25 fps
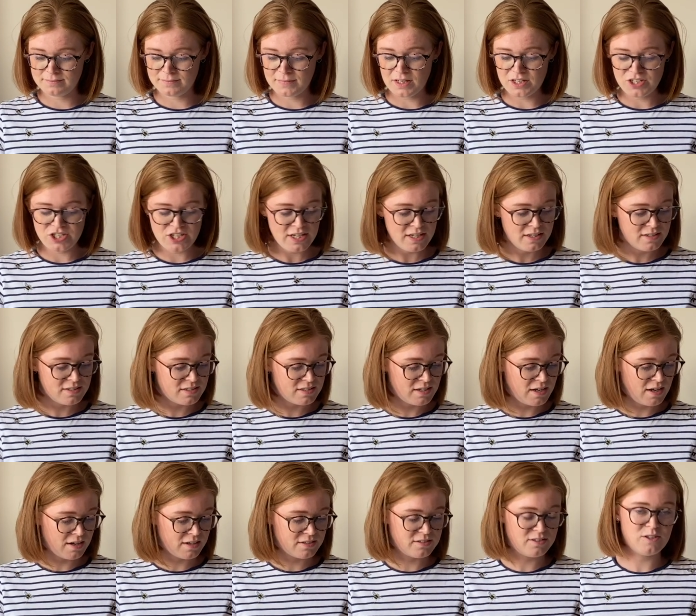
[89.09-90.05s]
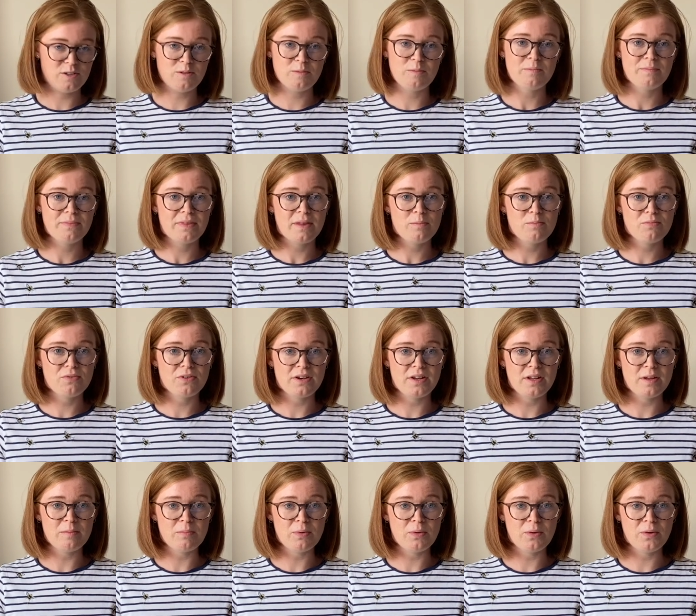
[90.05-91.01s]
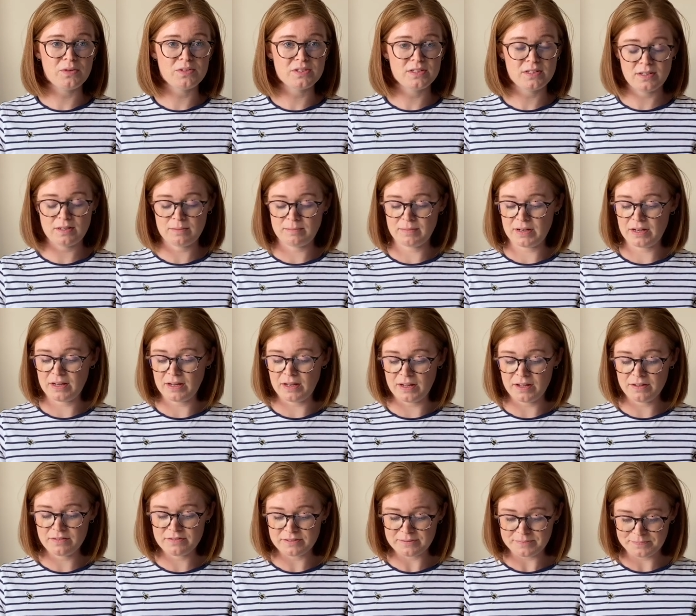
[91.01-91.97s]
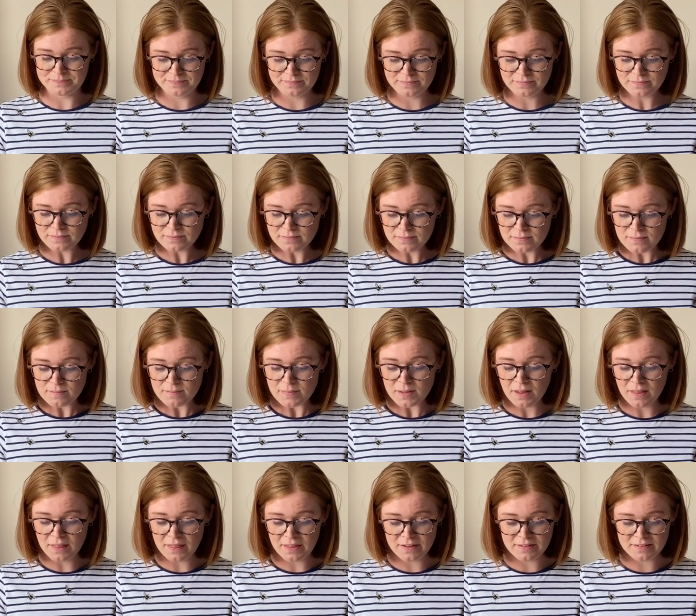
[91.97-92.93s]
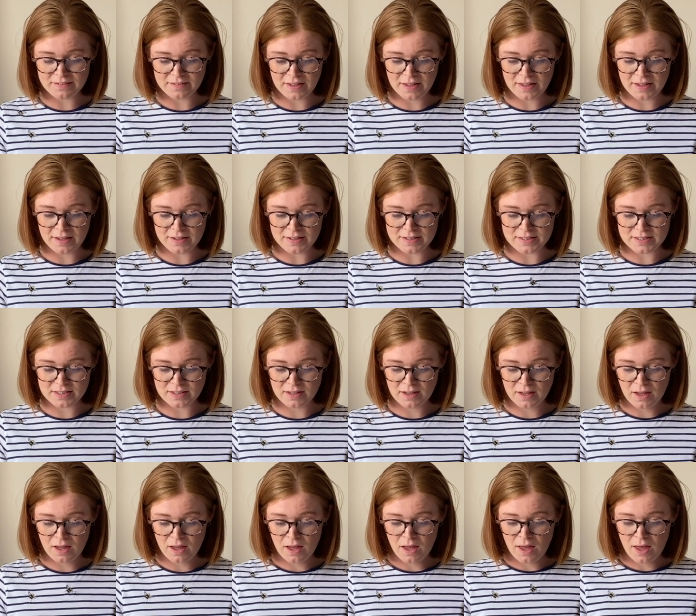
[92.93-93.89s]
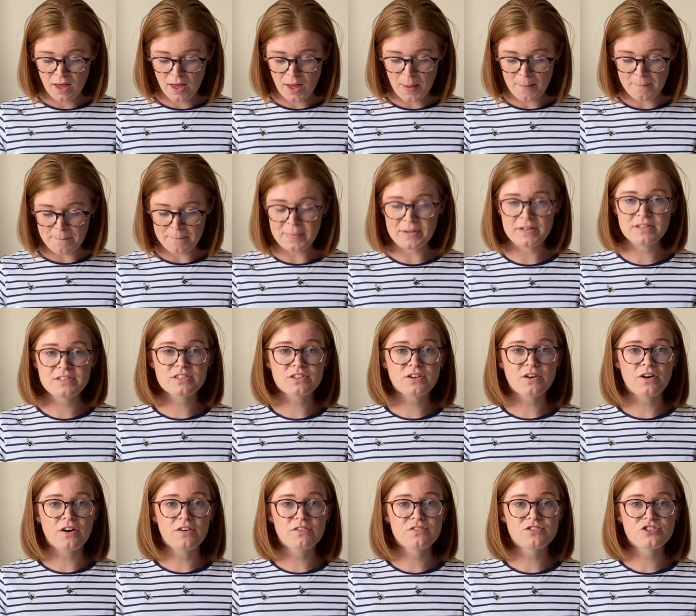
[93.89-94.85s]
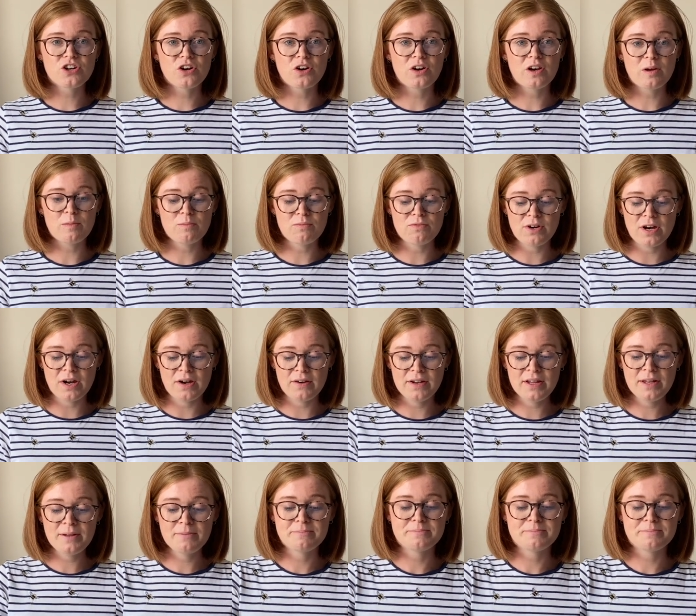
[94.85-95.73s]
Tea and snacks are pretty important in my life. This is a Biscoff chocolate brownie,